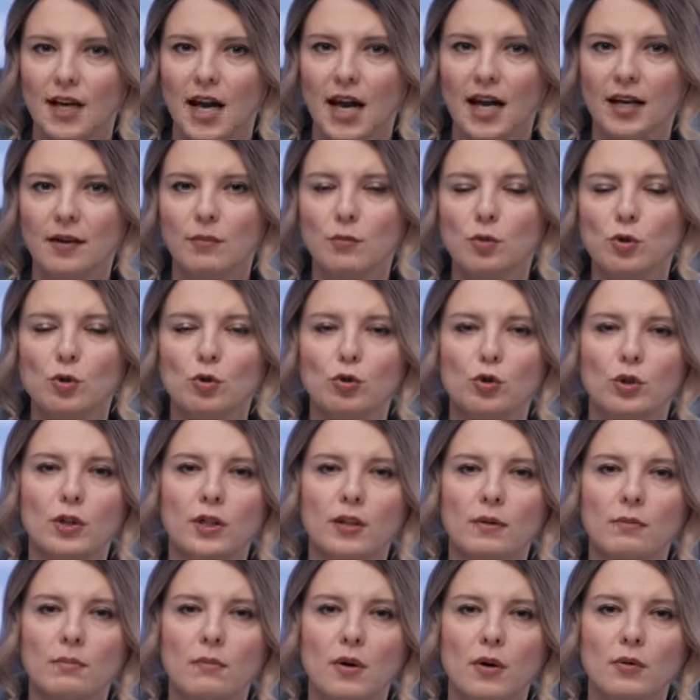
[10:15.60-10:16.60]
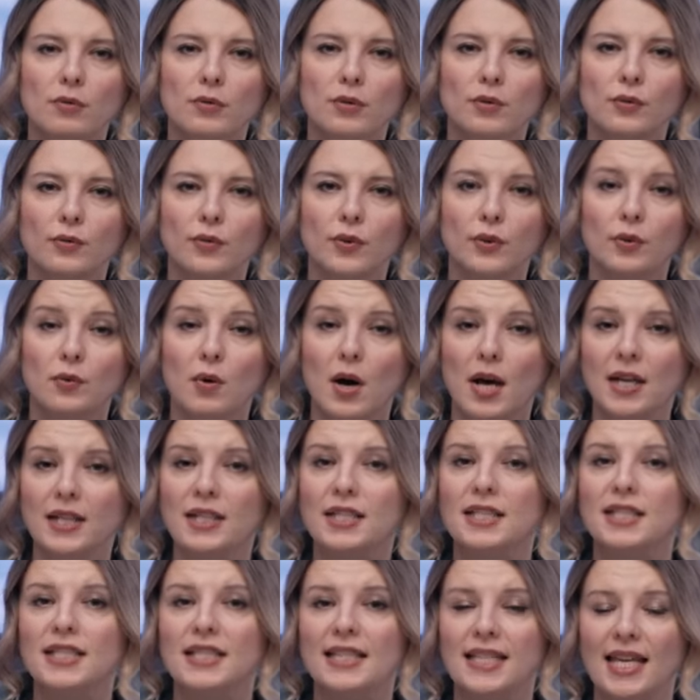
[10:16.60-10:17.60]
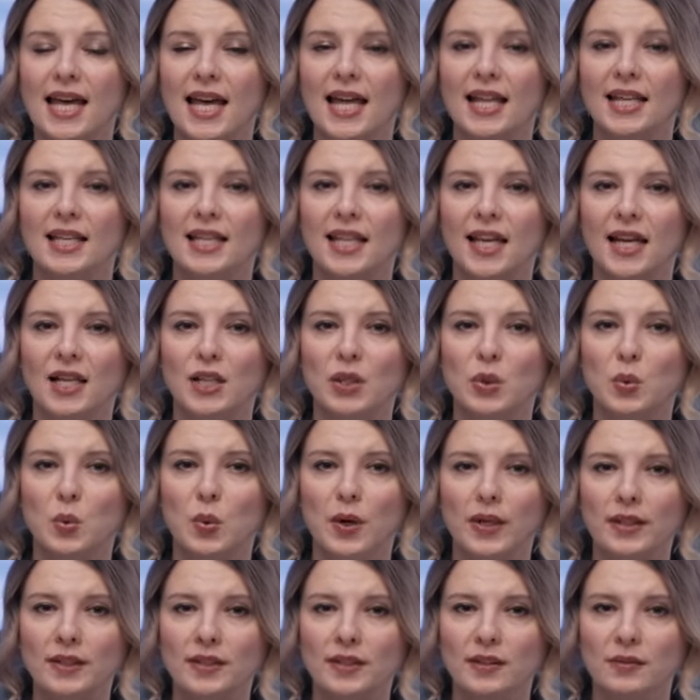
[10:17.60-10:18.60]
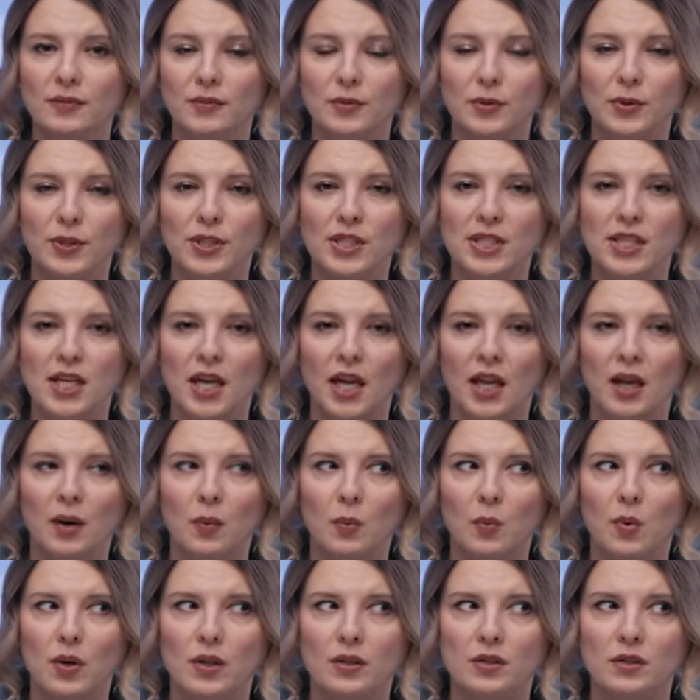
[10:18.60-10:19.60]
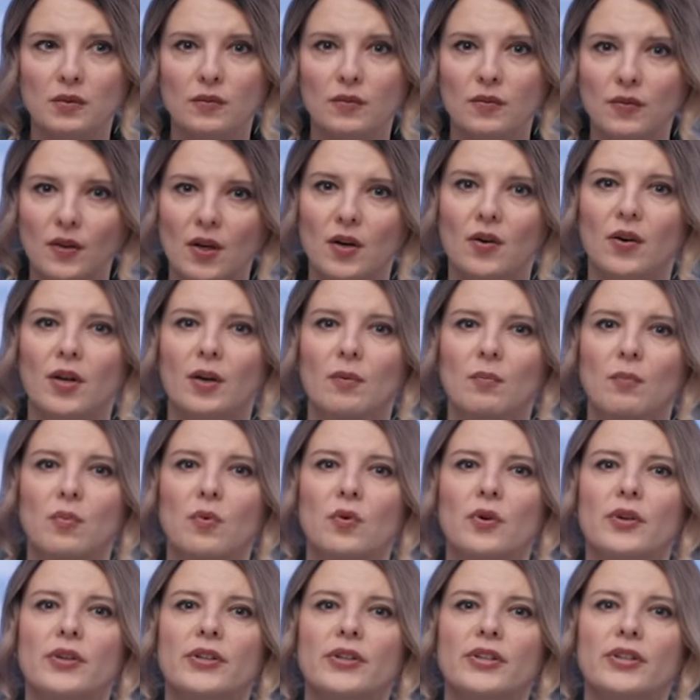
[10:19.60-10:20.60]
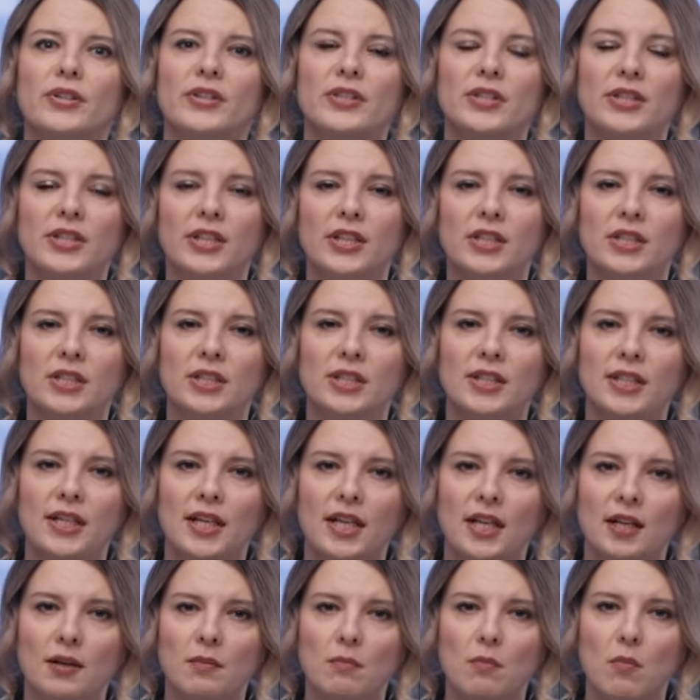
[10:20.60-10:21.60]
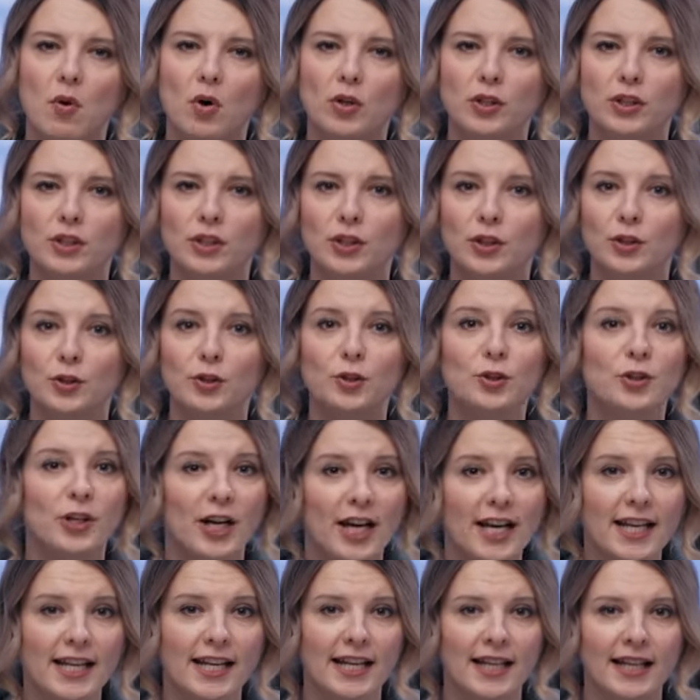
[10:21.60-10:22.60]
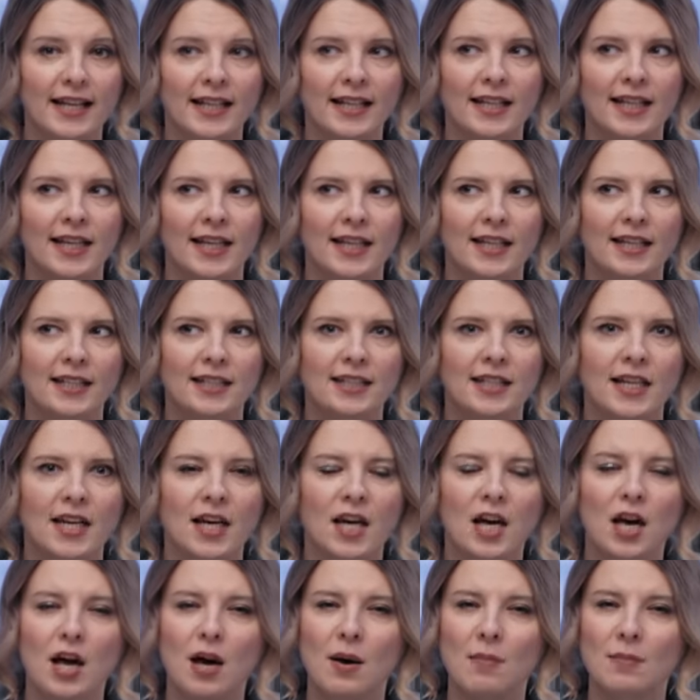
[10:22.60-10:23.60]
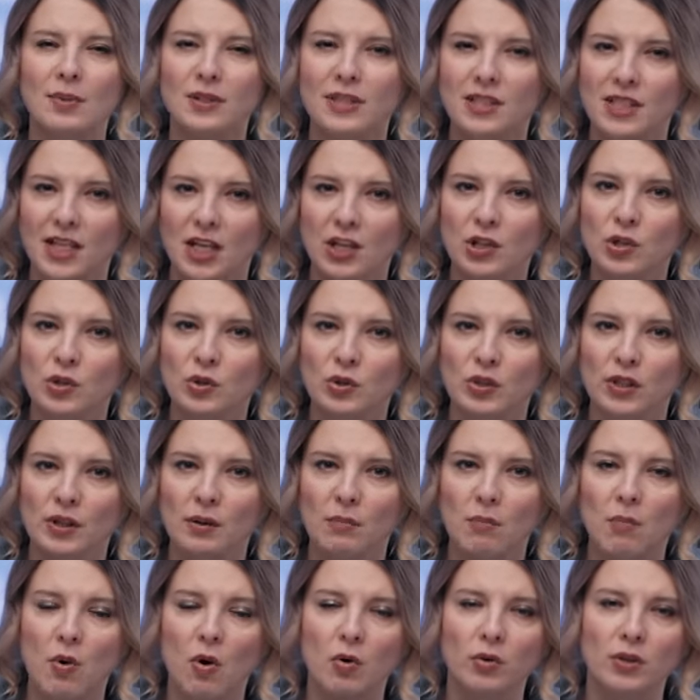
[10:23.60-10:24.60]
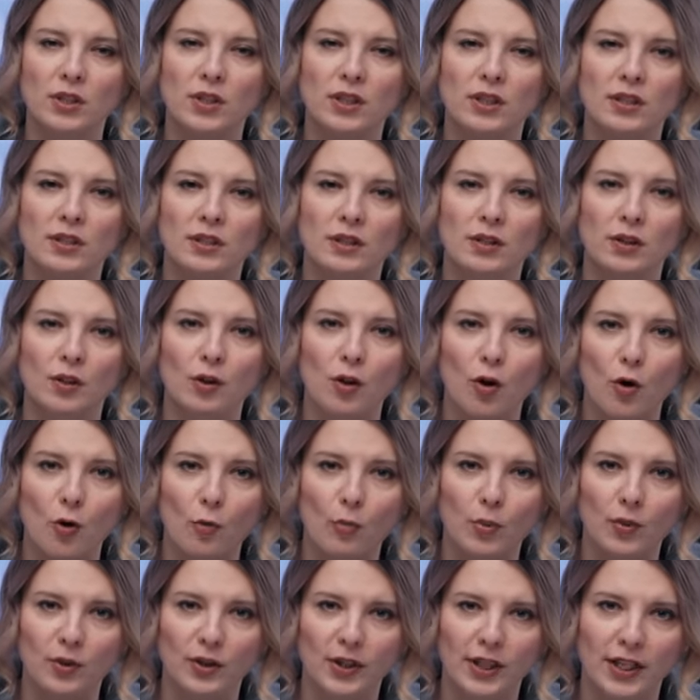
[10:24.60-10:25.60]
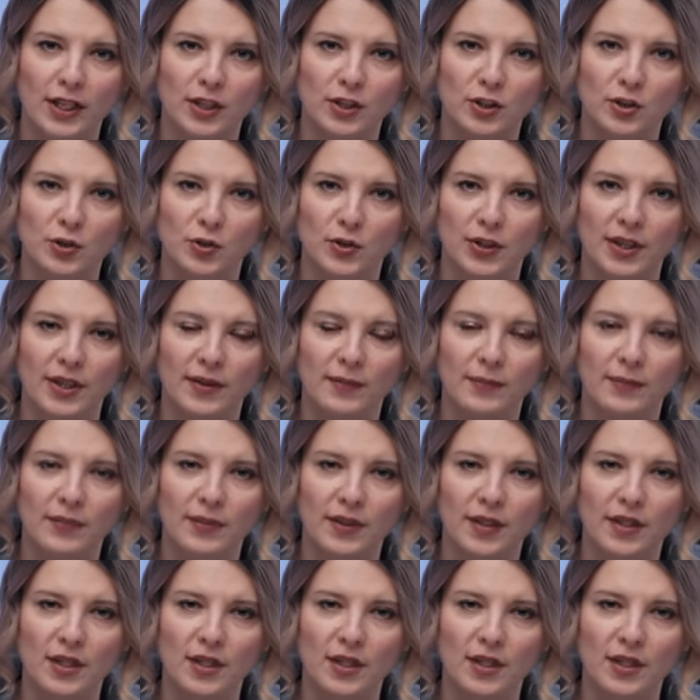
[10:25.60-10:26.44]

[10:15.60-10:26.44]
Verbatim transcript: I am sure most of you understand that 2014 was a very important year in modern Ukrainian and potentially modern global history.